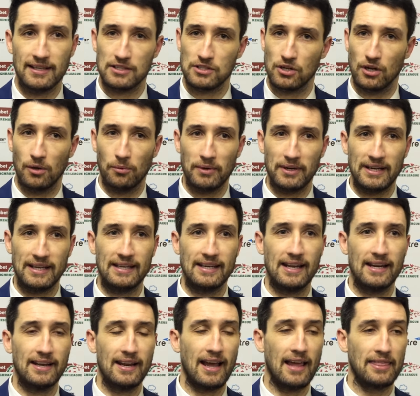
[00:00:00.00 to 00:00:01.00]

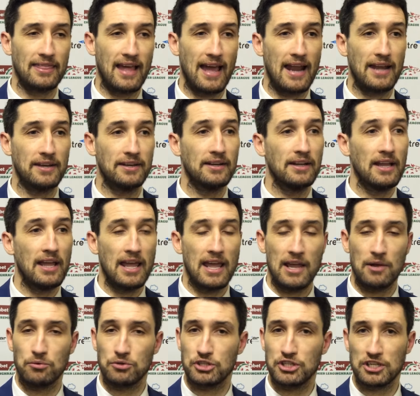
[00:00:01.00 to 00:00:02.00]
And then
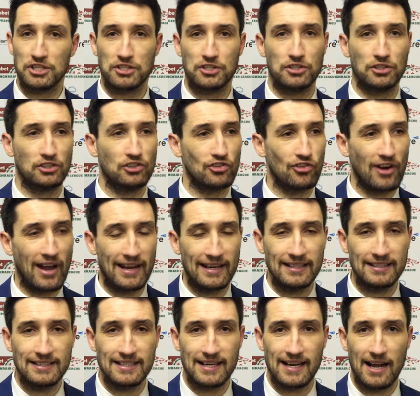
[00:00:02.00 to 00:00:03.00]
it was just to
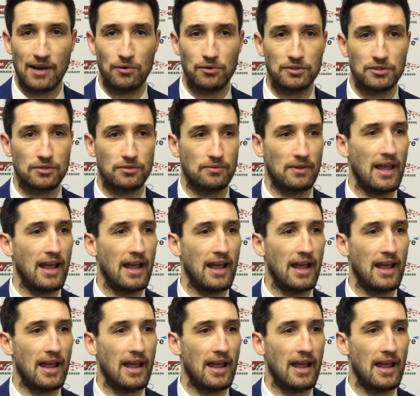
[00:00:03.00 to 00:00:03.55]
grind it out.